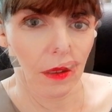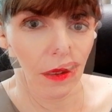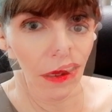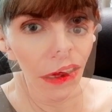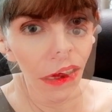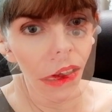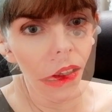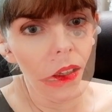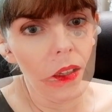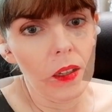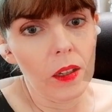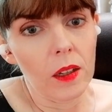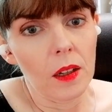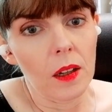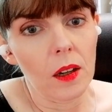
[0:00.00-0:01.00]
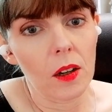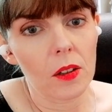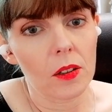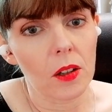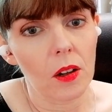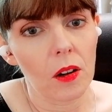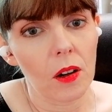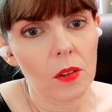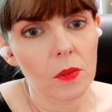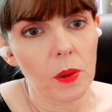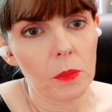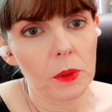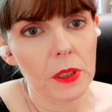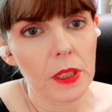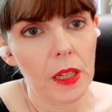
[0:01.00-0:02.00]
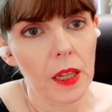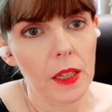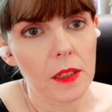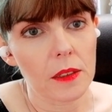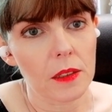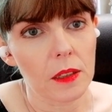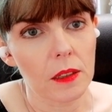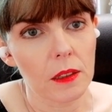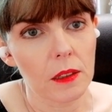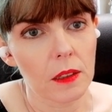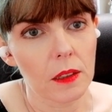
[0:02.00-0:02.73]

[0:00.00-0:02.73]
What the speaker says: spray. Oh, God, when will it end?